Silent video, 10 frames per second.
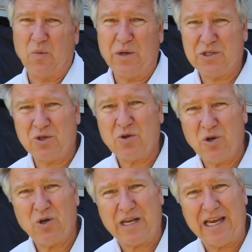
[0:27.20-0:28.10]
we took a
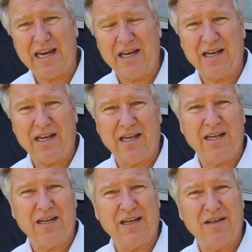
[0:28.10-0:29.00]
look at it
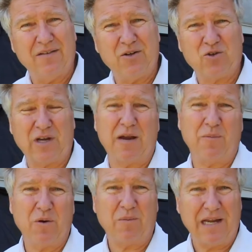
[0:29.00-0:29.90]
and tried to
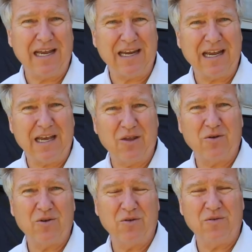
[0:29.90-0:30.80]
put a plan together
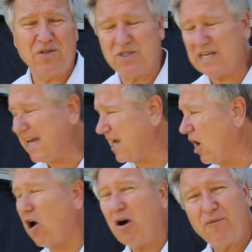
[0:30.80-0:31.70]
to take
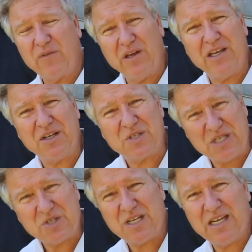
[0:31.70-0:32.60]
off the
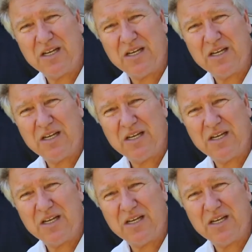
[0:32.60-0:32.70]
existing